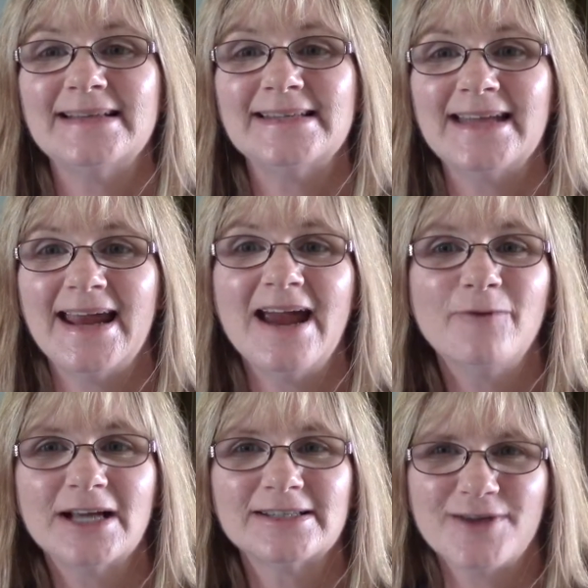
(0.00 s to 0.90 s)
and today I
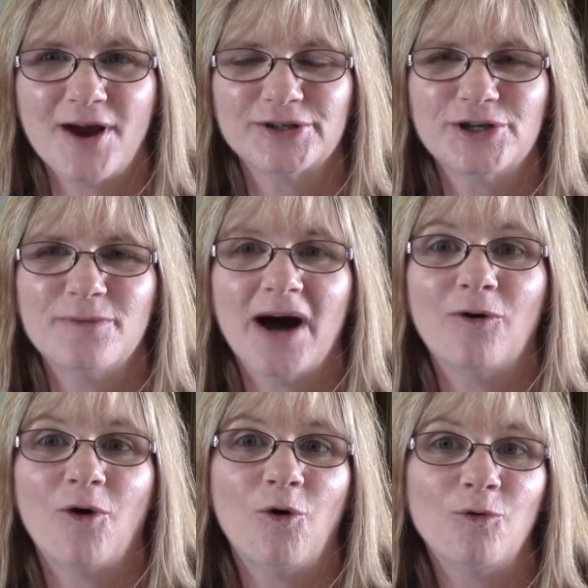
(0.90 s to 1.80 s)
want to talk to you
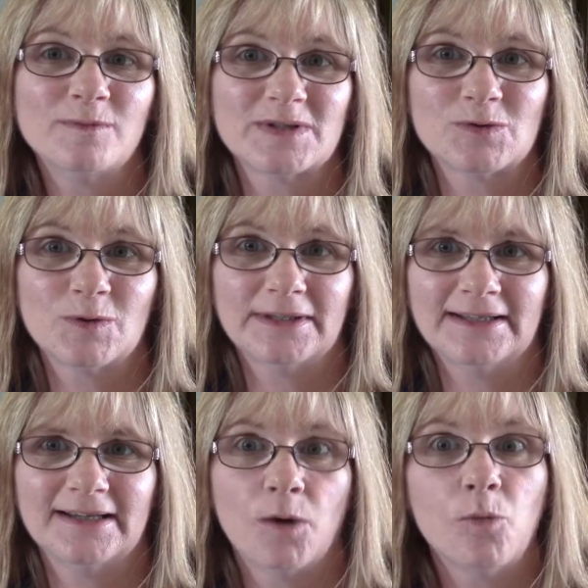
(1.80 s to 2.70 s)
about homeschooling